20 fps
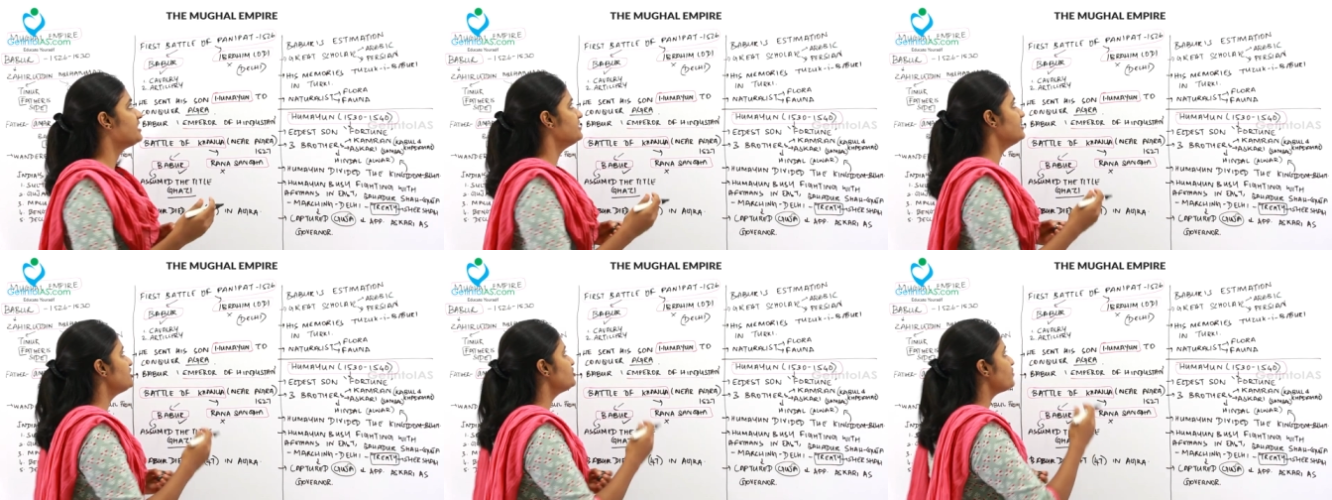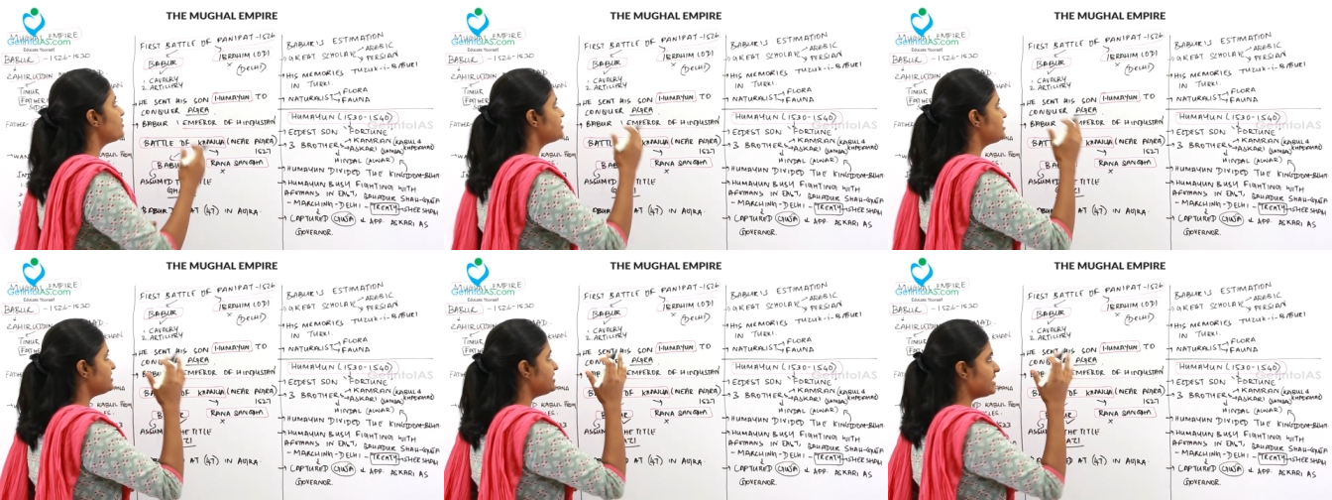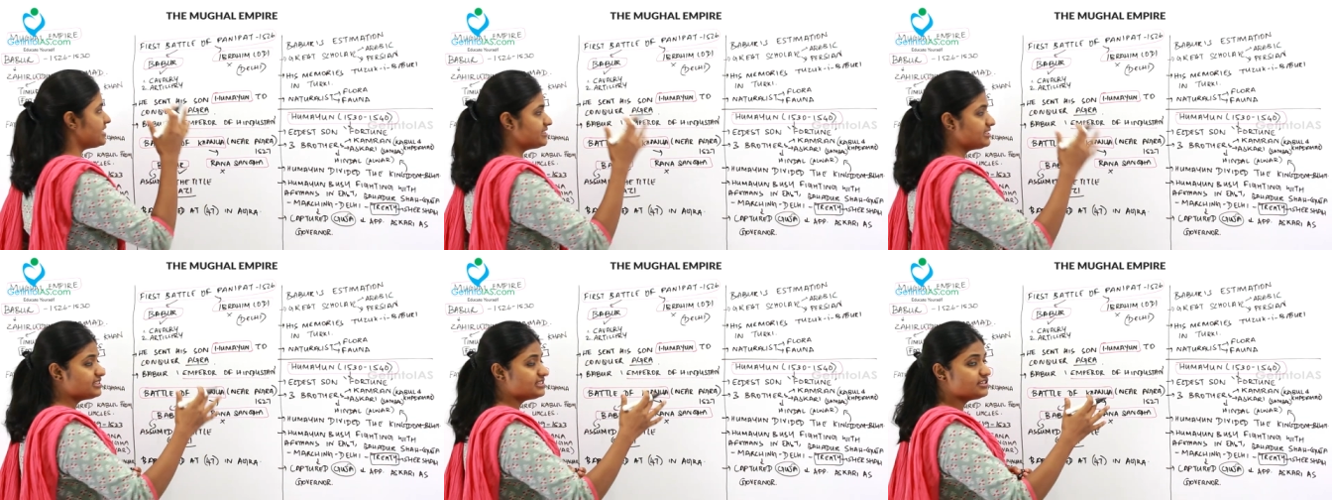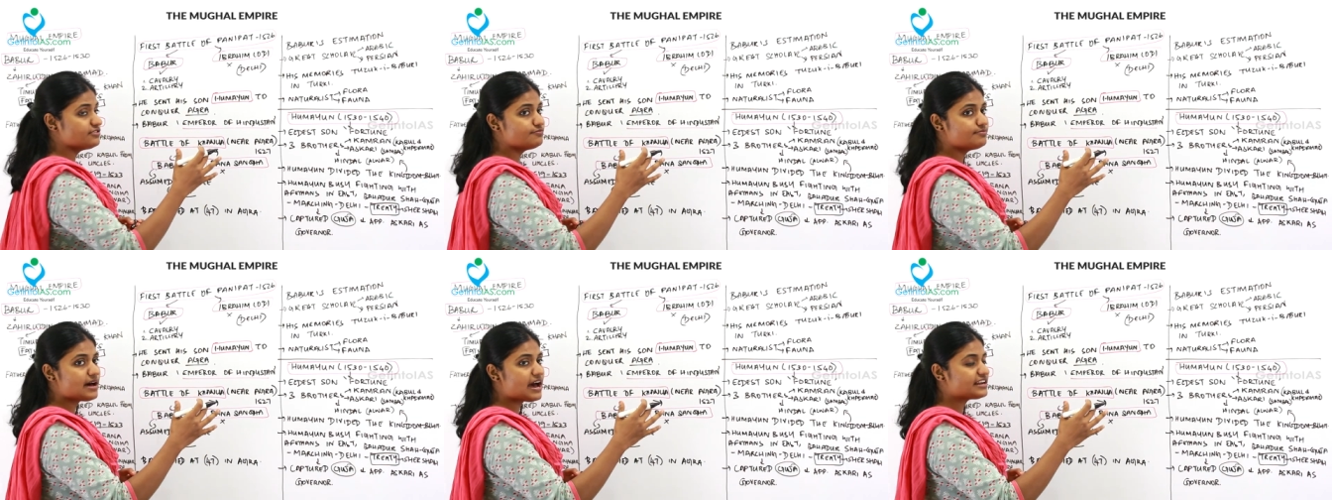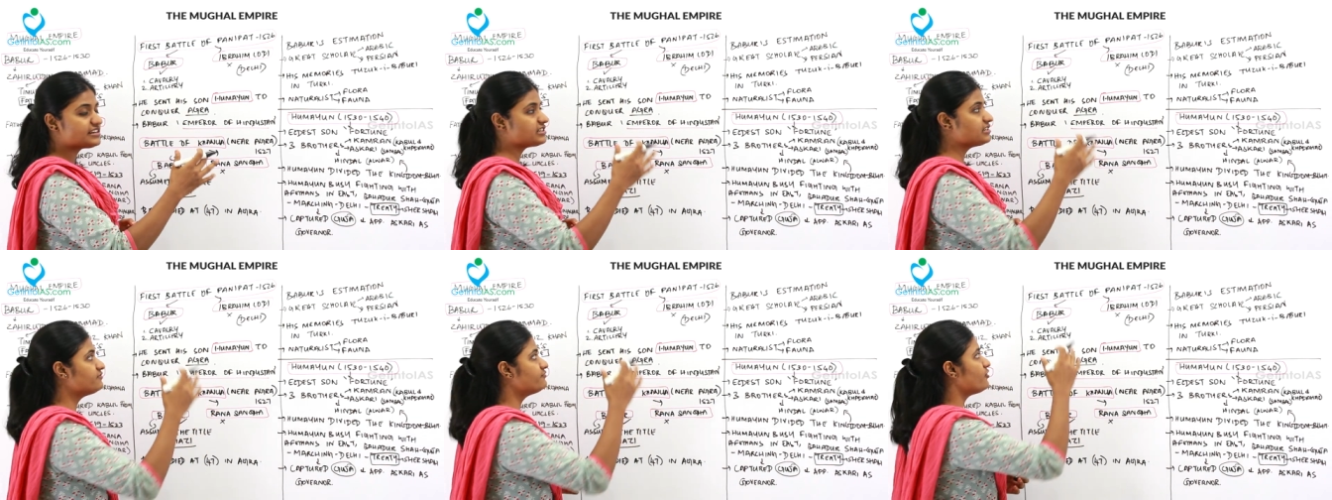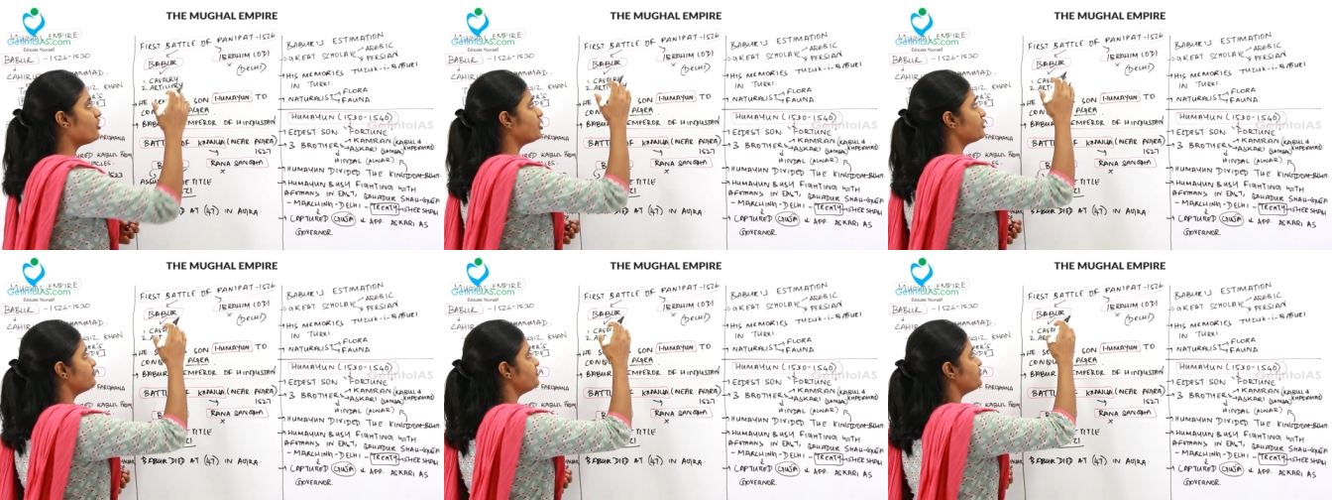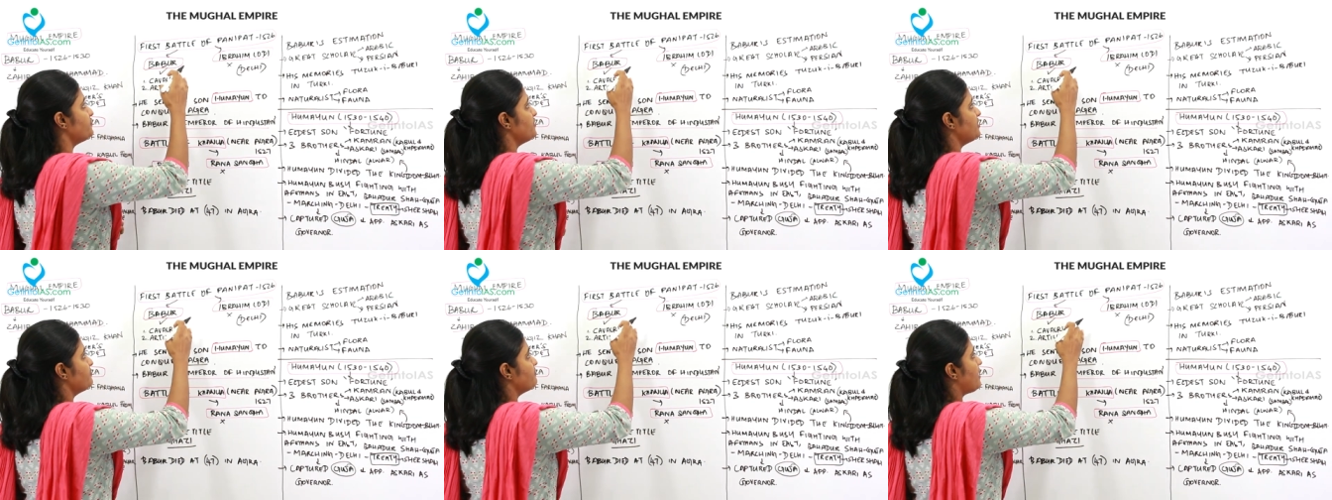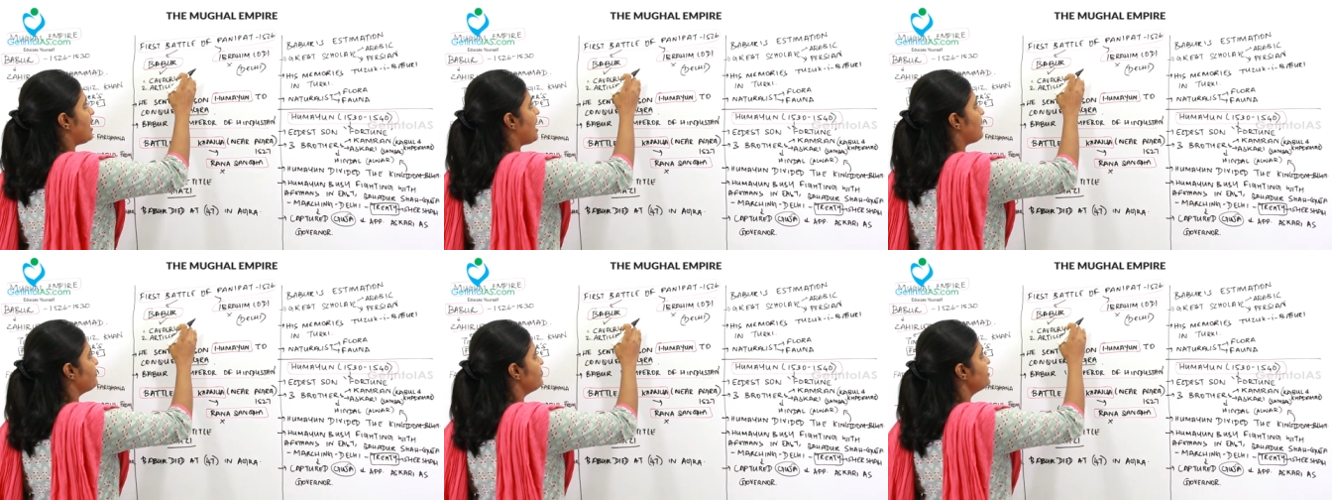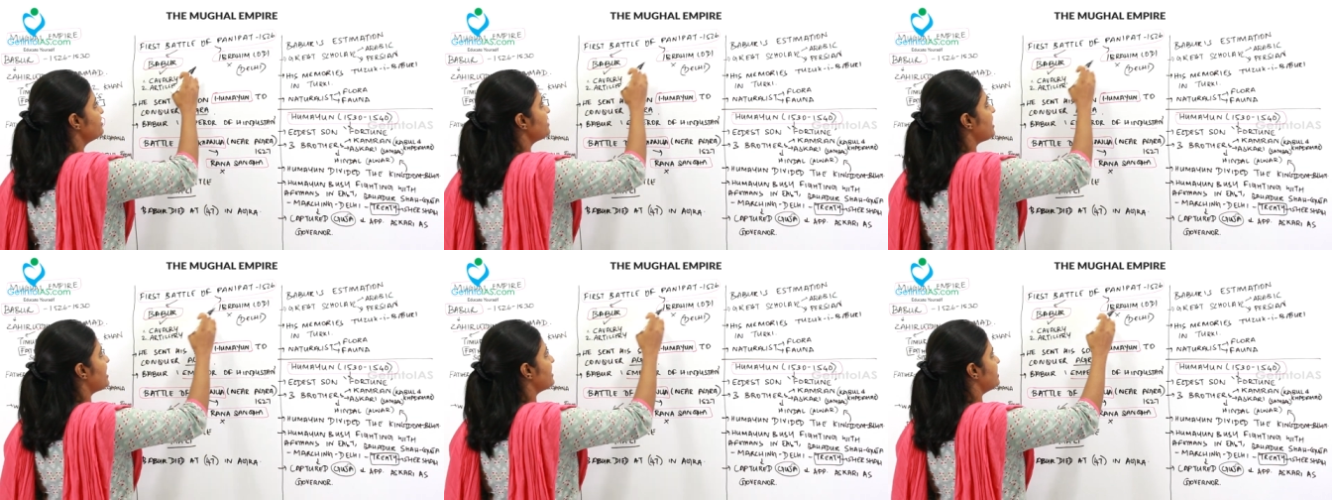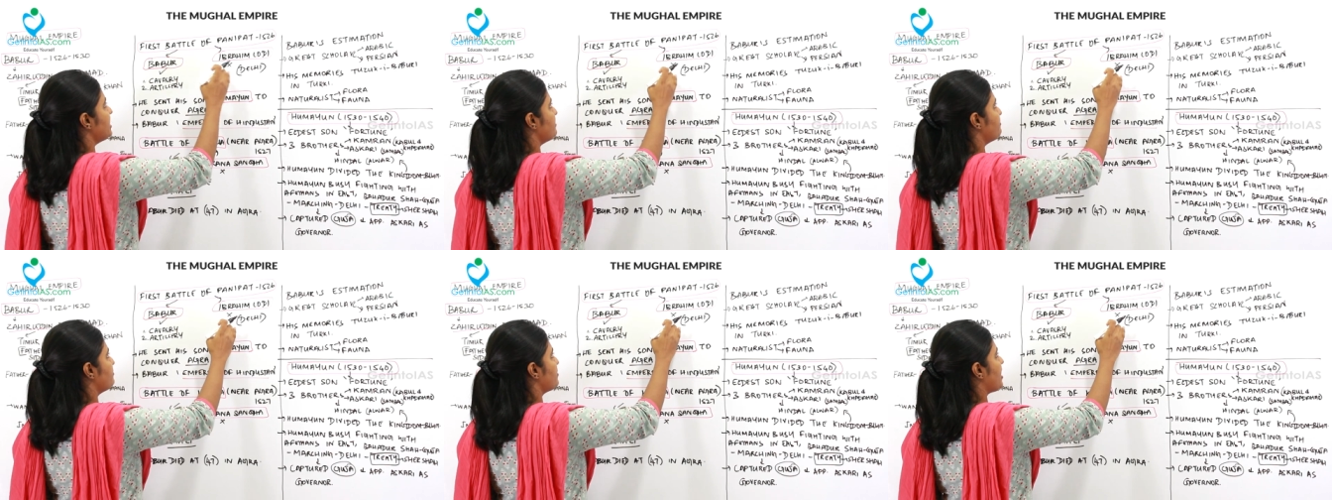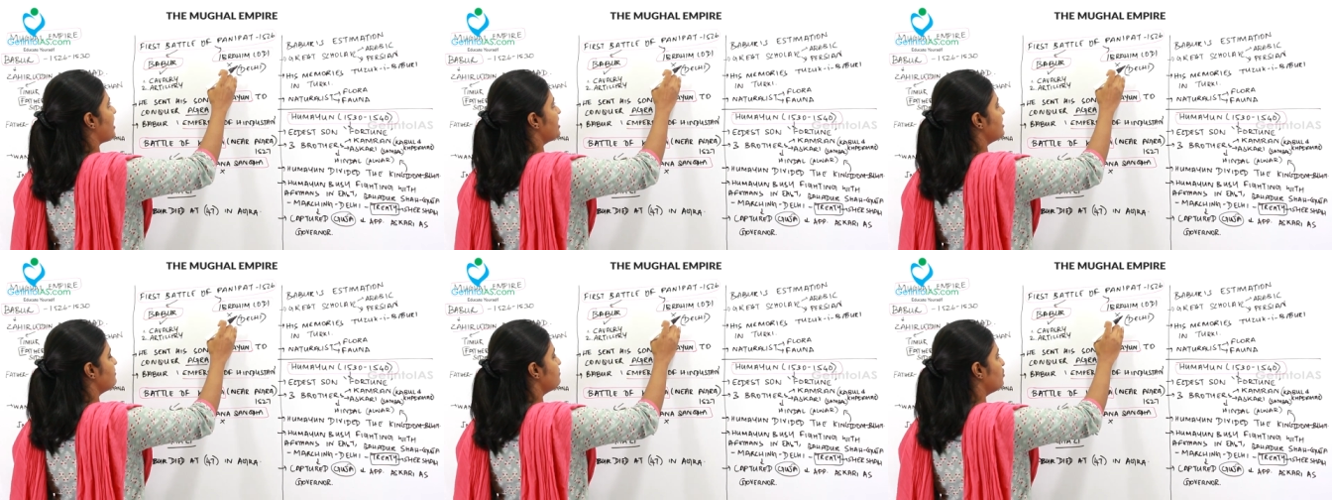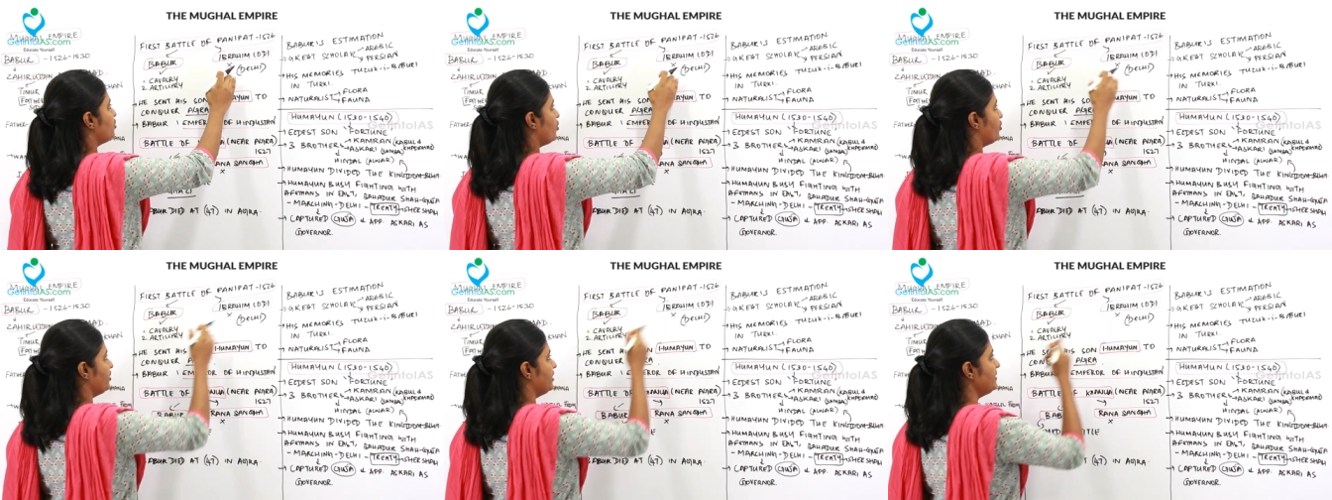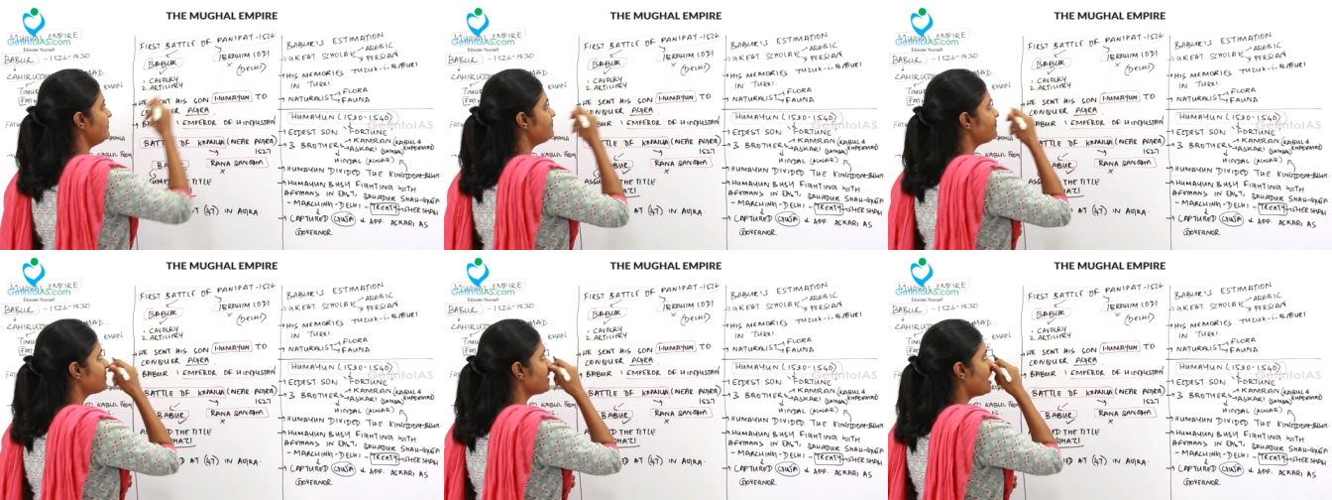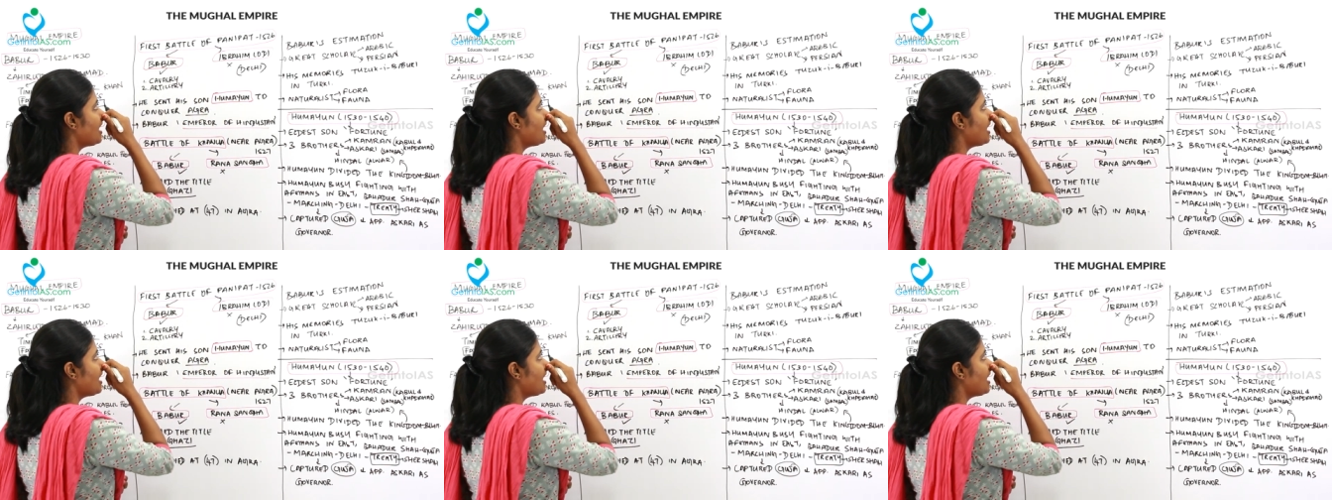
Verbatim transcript: This was a decisive battle fought between Babur and Ibrahim Lodi.